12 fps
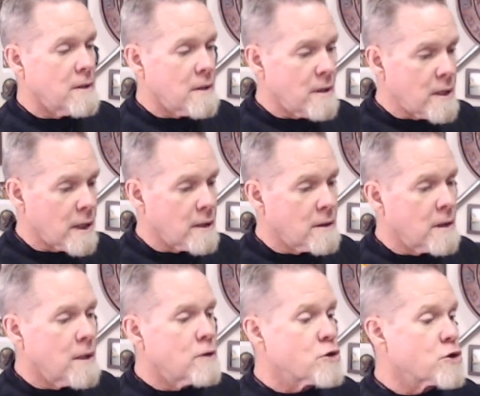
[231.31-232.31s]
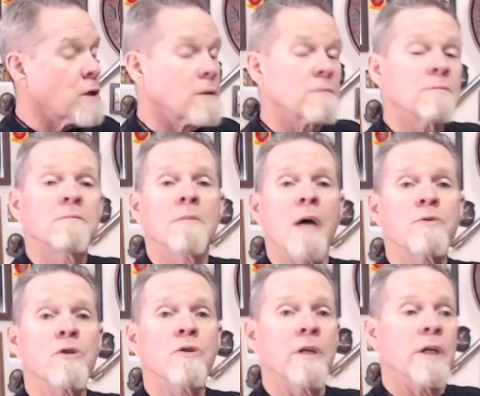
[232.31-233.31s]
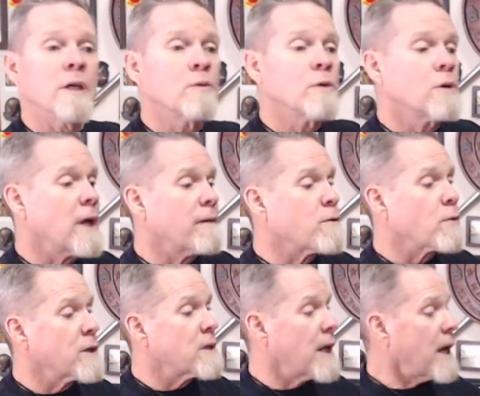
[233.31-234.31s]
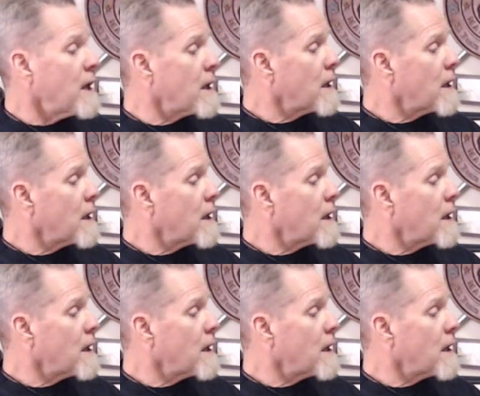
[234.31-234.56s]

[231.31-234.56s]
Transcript: Neela. Sure. Absolutely, Neela. We'll do that for you today.